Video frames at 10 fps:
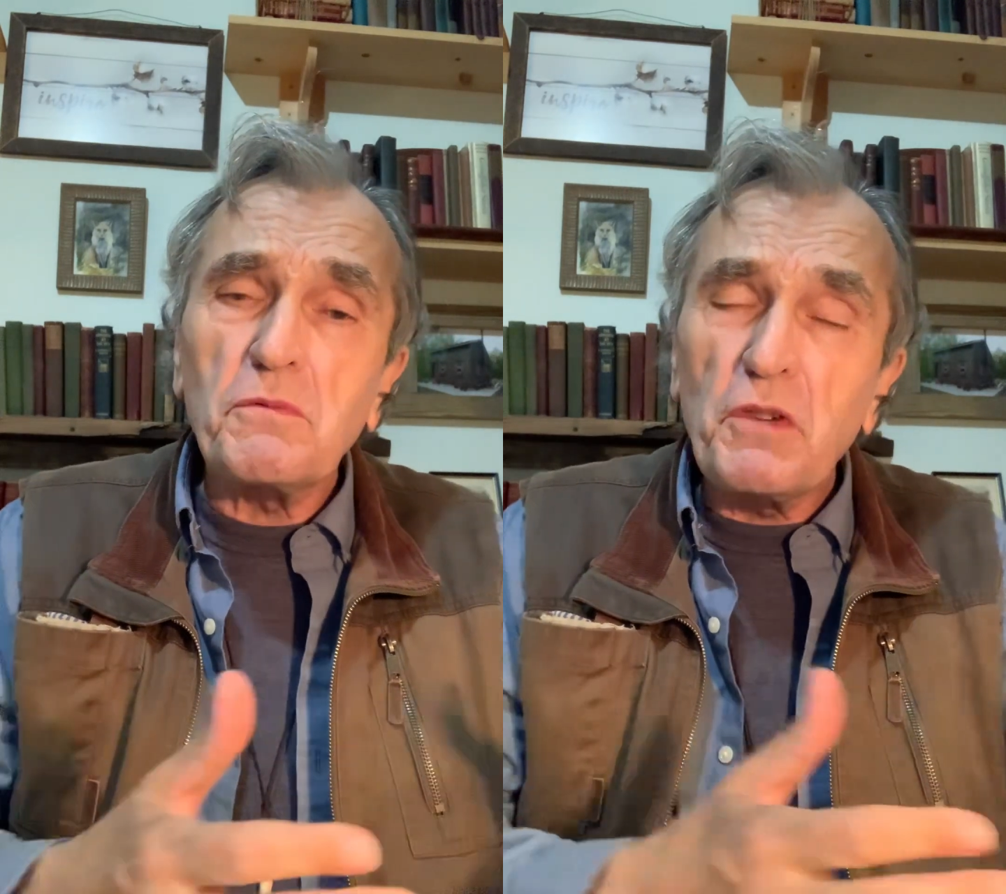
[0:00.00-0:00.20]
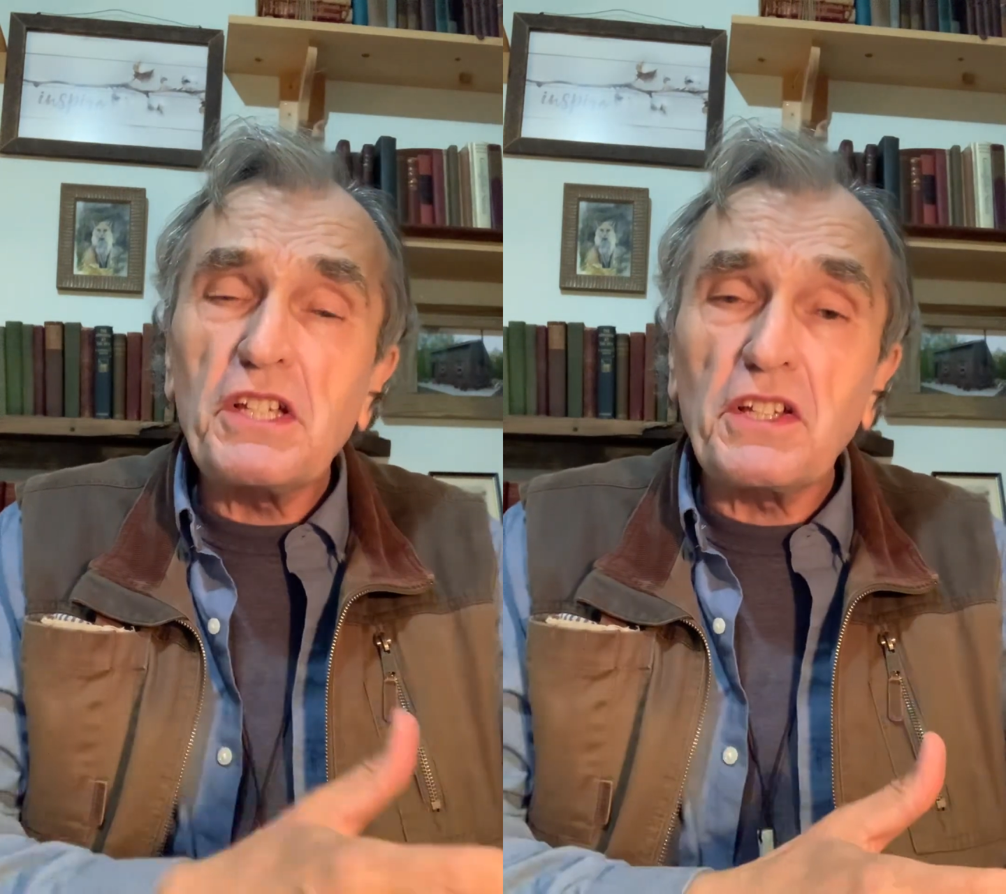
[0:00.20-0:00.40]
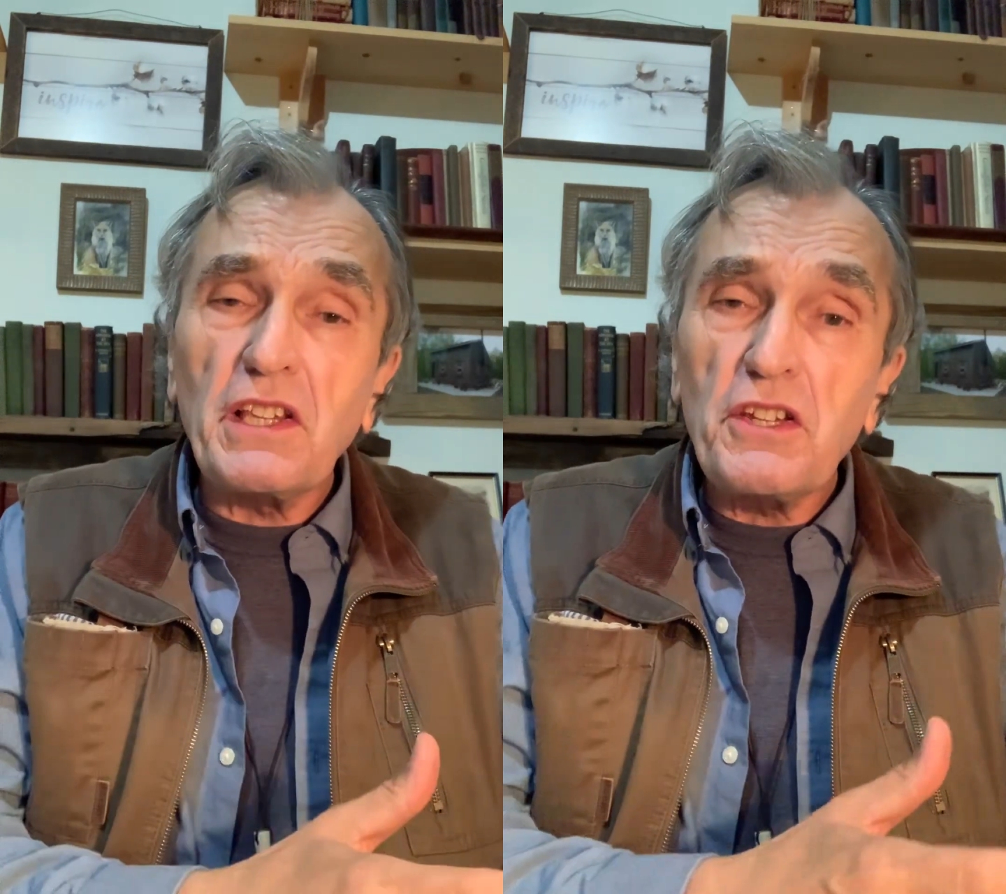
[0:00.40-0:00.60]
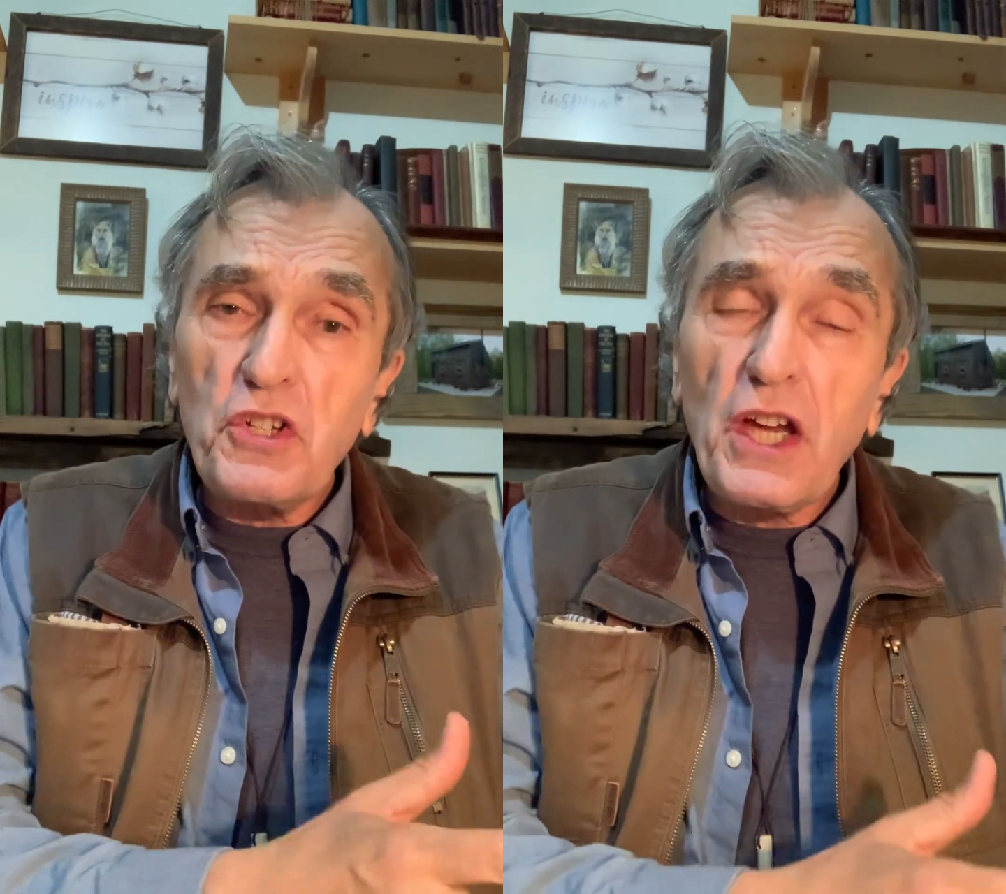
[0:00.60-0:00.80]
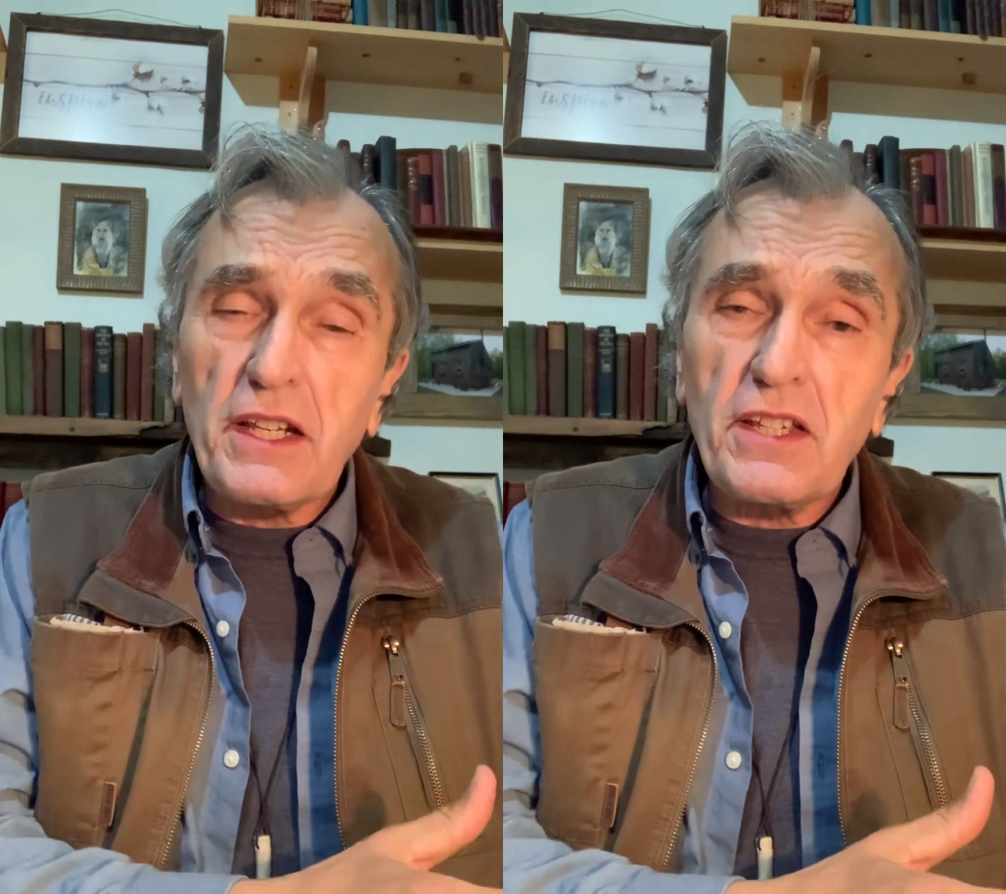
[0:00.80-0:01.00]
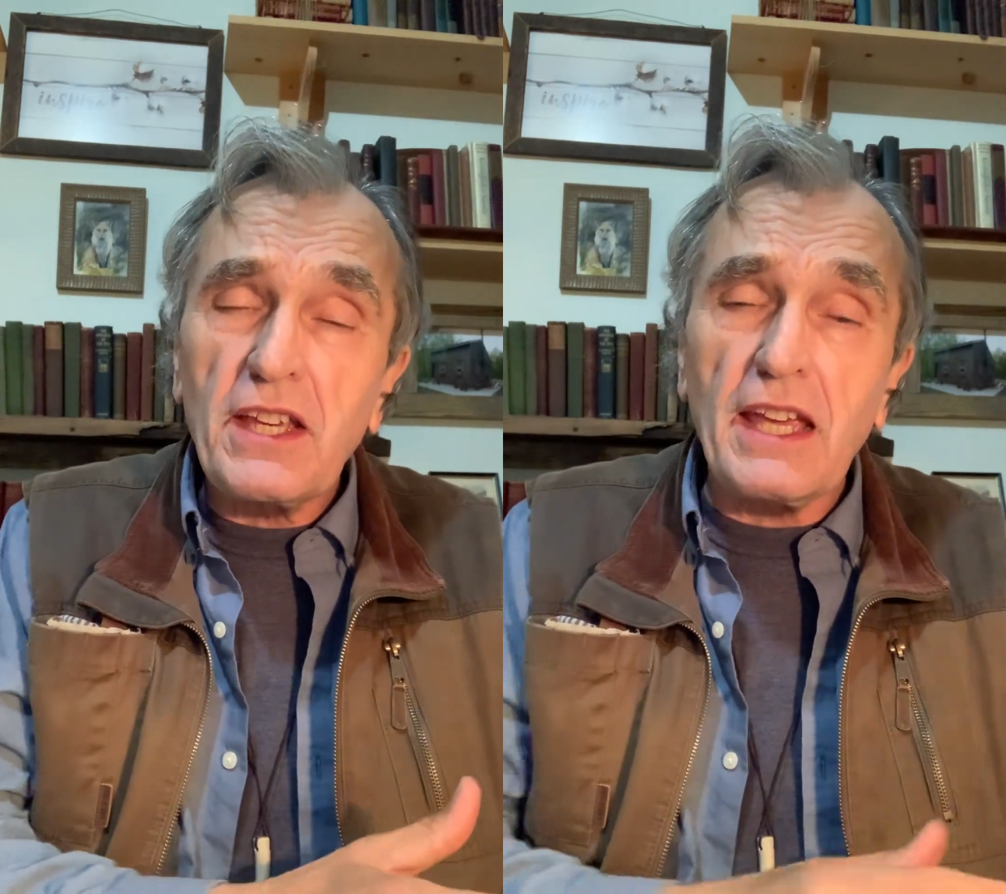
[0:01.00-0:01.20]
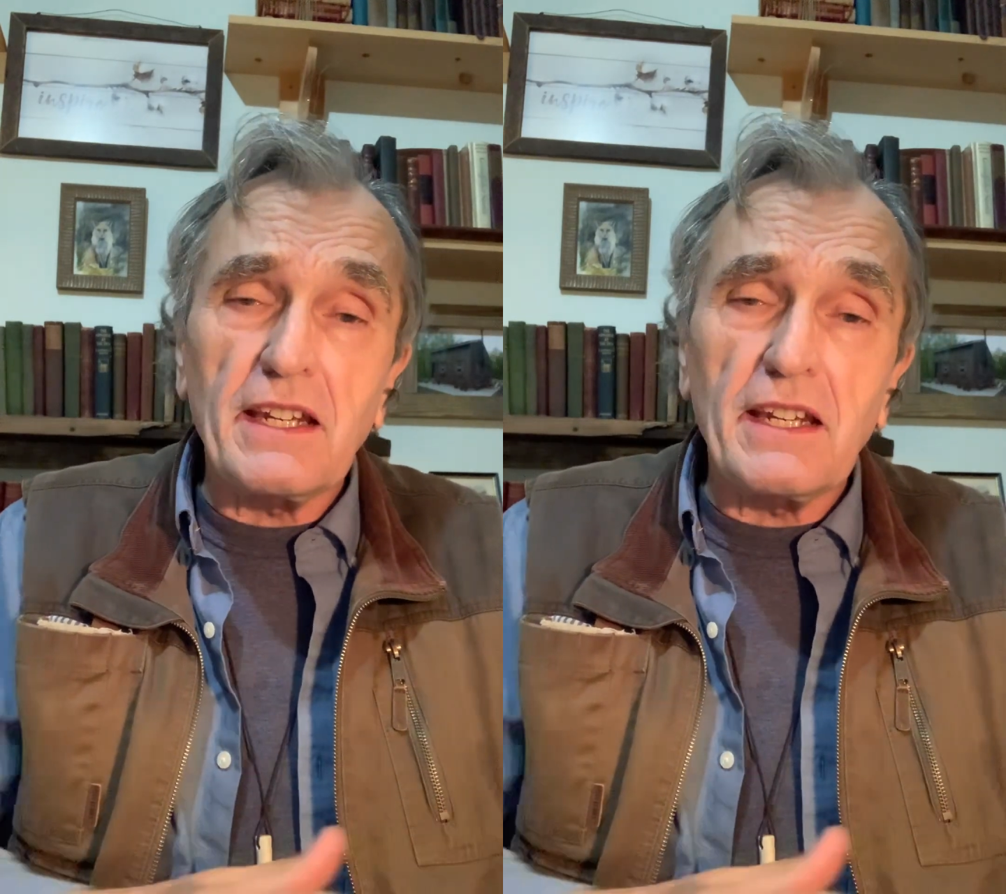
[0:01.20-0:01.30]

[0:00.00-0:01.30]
recently shed a skin,